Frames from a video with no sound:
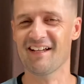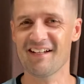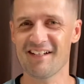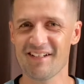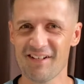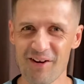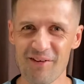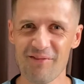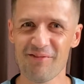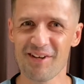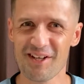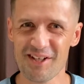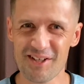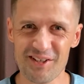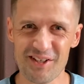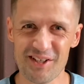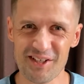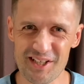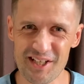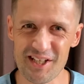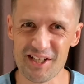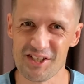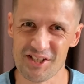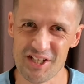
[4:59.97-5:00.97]
Don't mean to
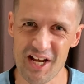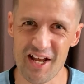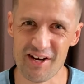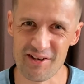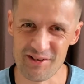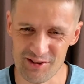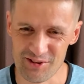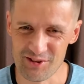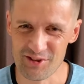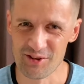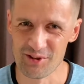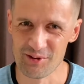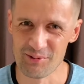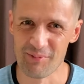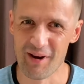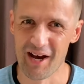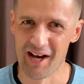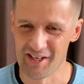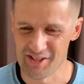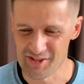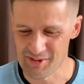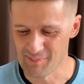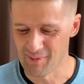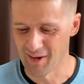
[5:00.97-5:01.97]
teach at you too
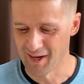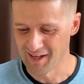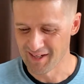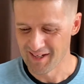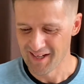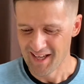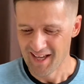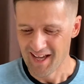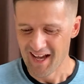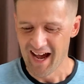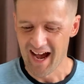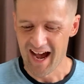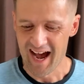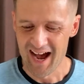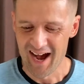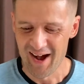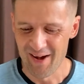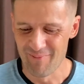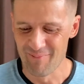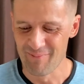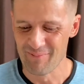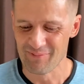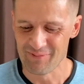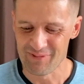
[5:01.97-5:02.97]
much, but
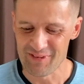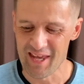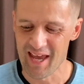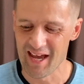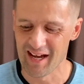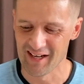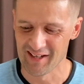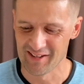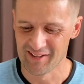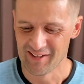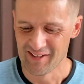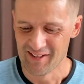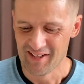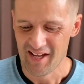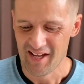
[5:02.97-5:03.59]
yeah.